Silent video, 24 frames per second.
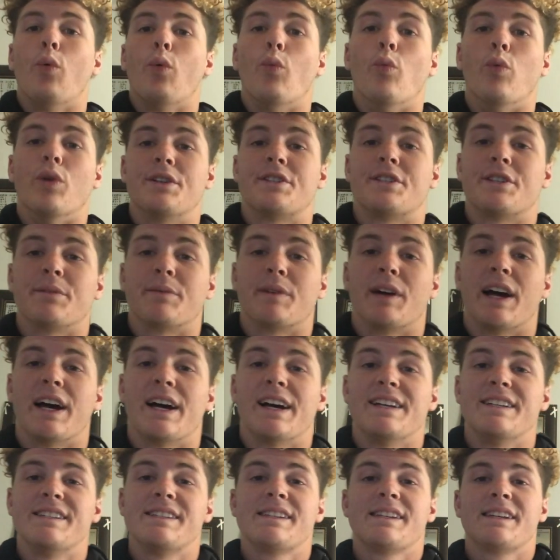What's up,
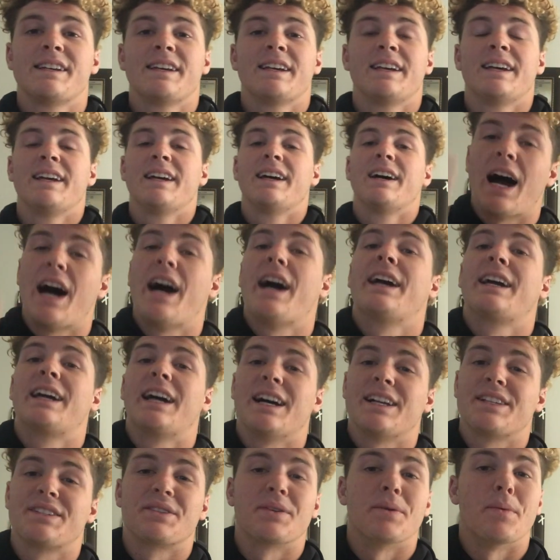guys? I
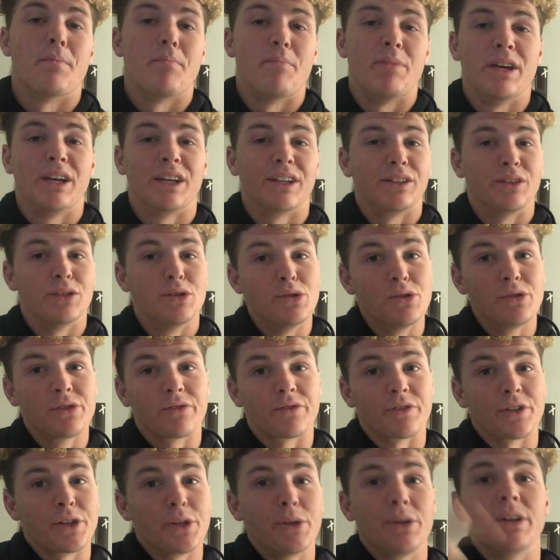got some big news
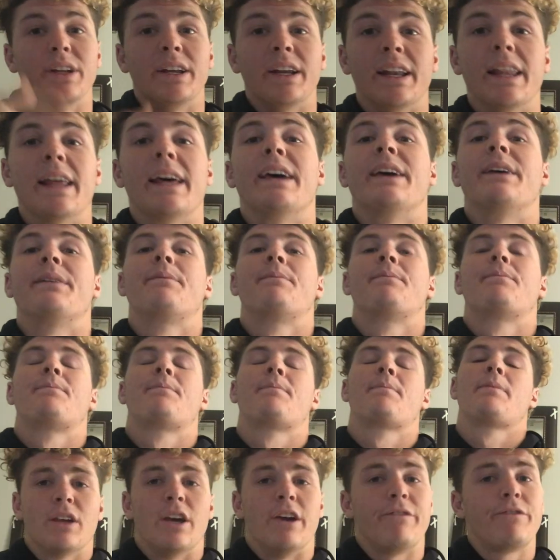for you today.
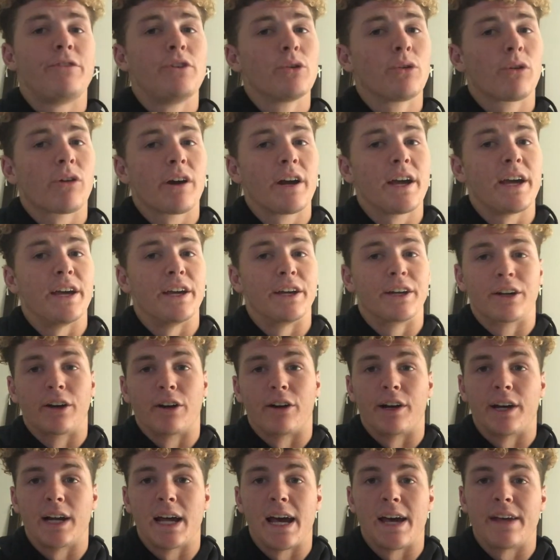If you are a
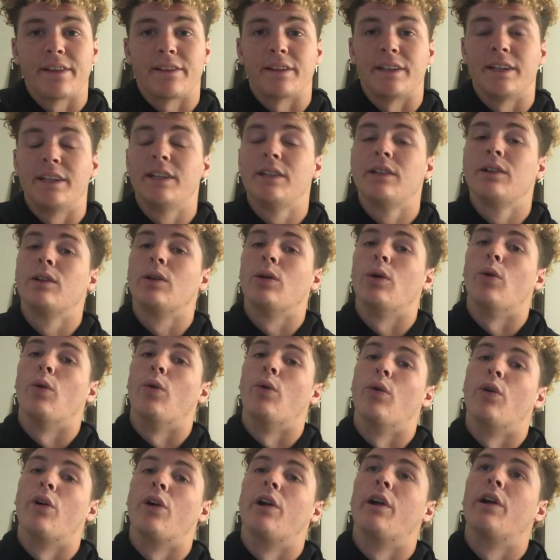current athlete
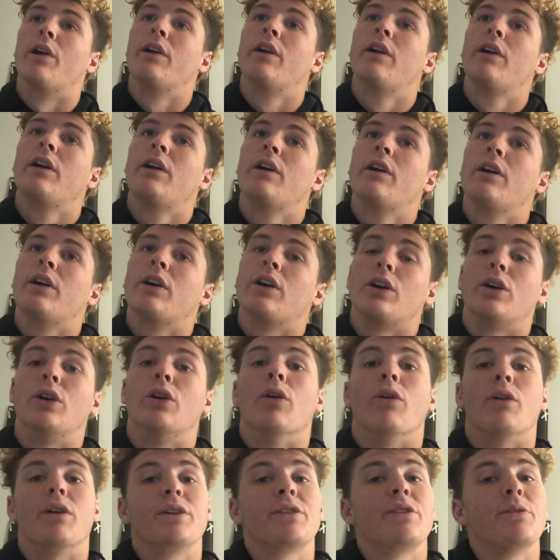or
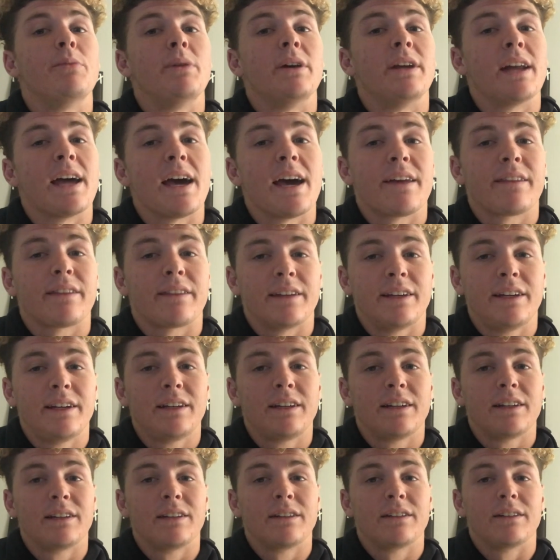going to be an athlete
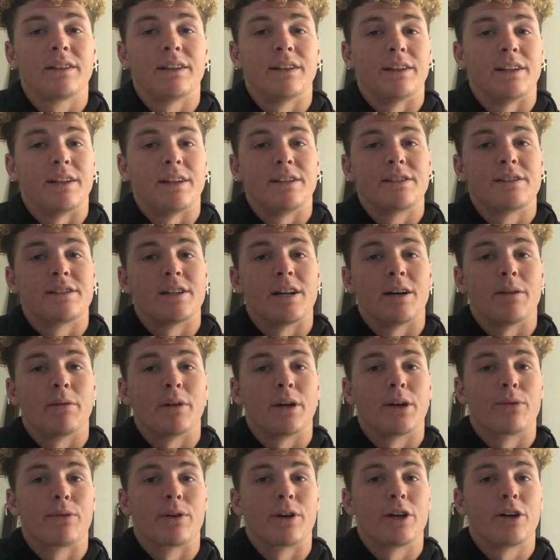in the
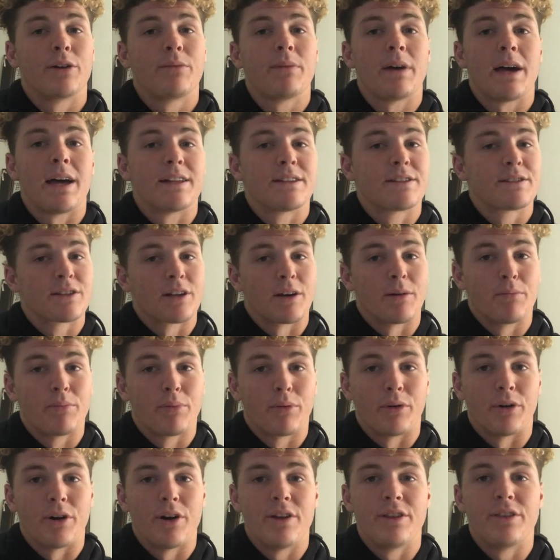NCAA realm at some
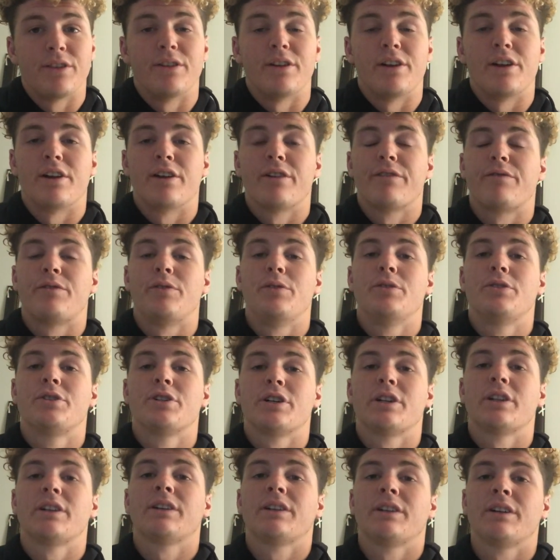point in the near
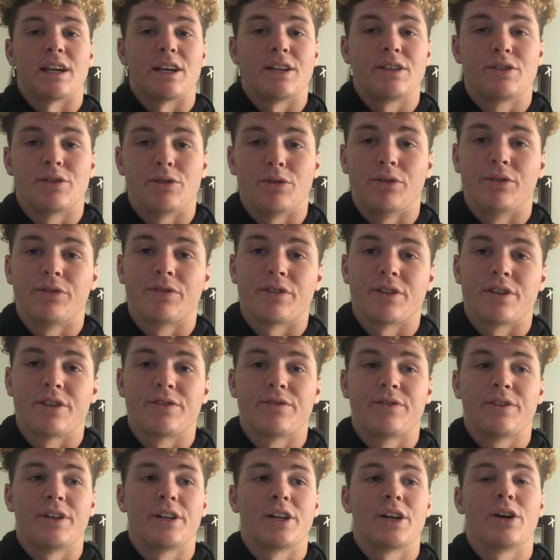future, stay tuned for this
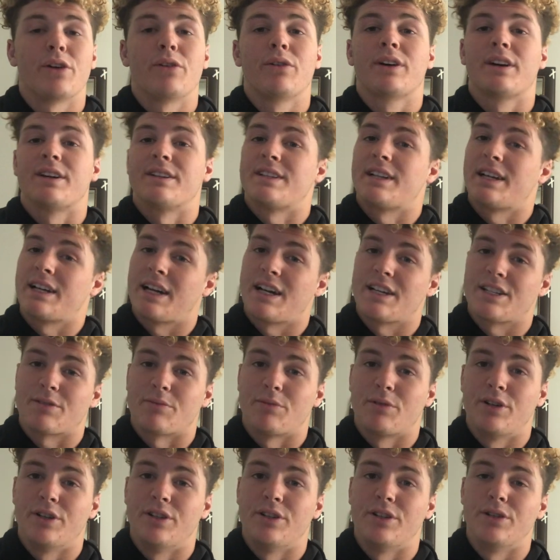video because I got
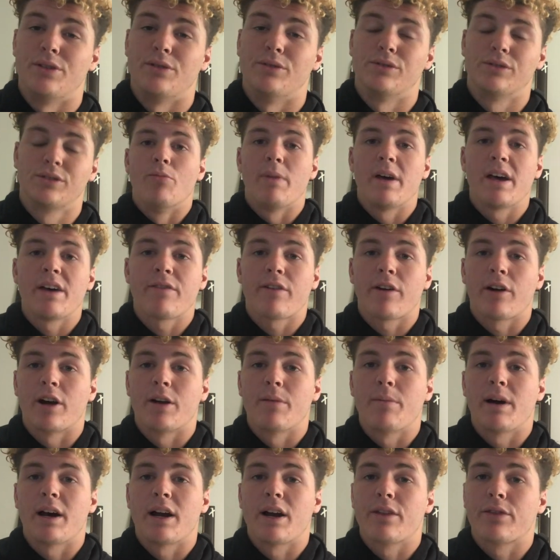some good news. You may have heard
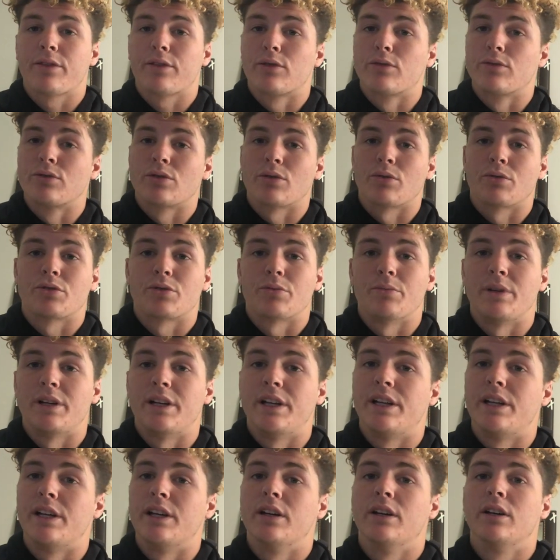about it through social
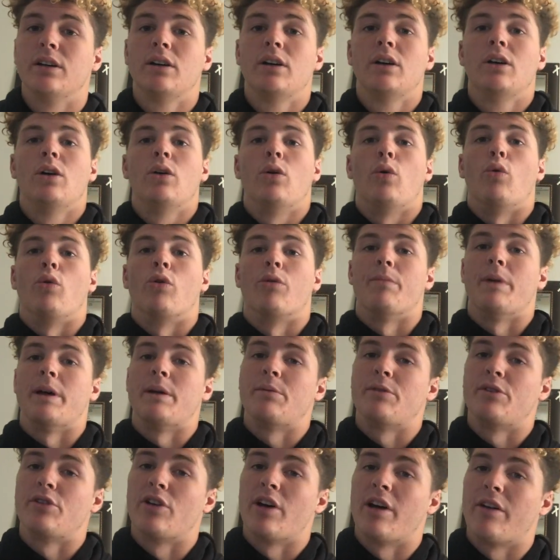media, or
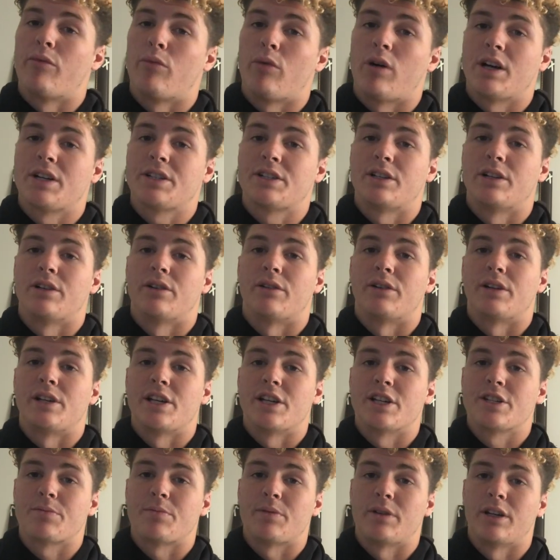maybe you have watched it on
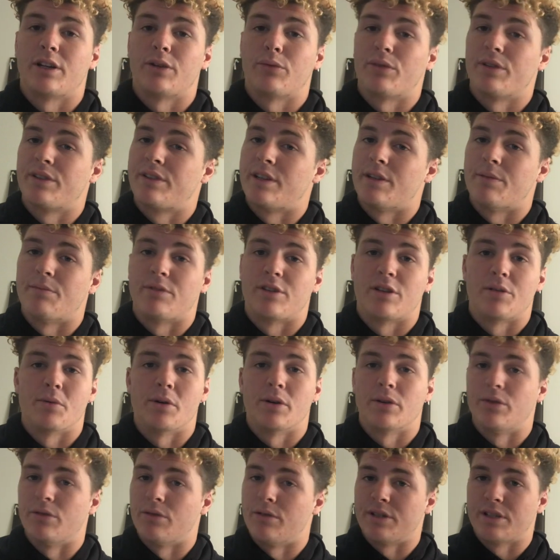ESPN with Tim
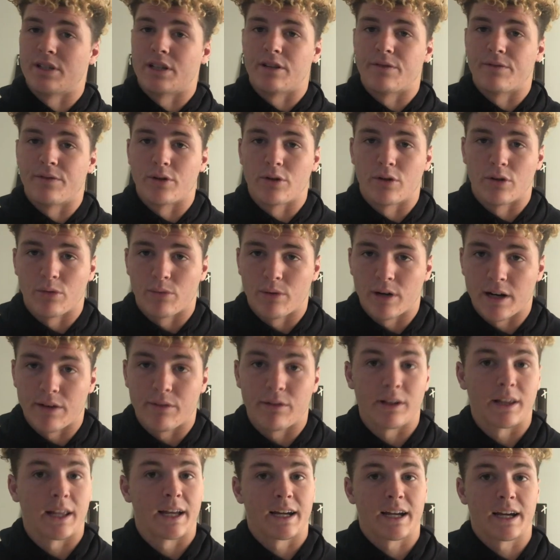Tebow doing his interview or
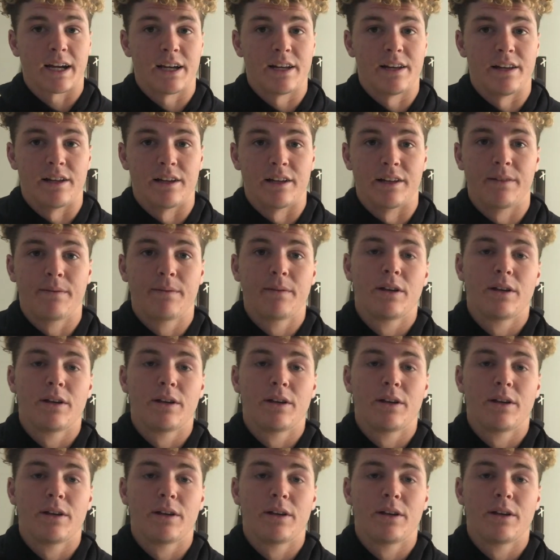whatever like I did.